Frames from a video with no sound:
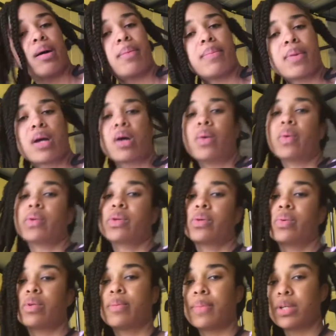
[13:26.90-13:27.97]
I'm going
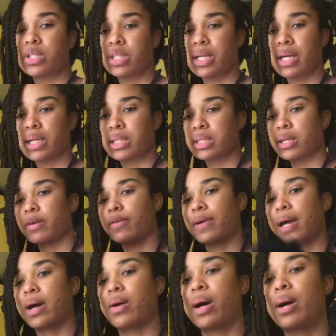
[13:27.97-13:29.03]
through the merchandise of
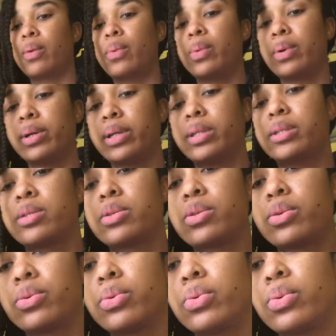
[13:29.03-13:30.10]
how I want
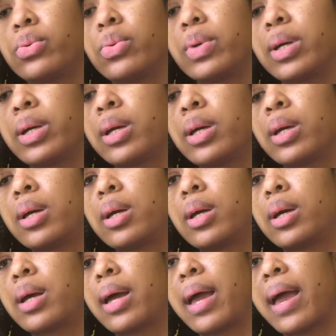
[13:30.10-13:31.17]
to
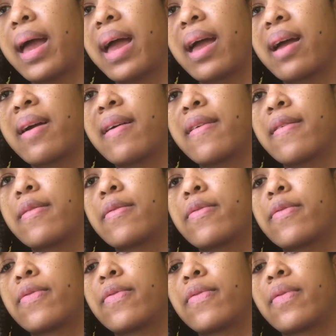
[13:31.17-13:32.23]
have,
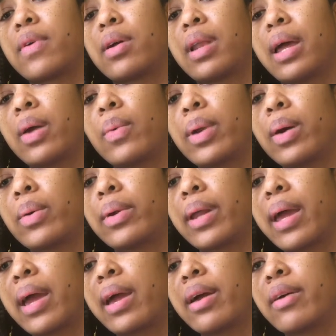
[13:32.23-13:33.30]
like what I want to
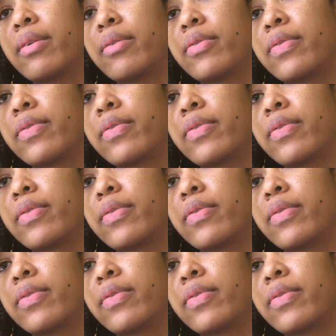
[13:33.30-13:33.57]
have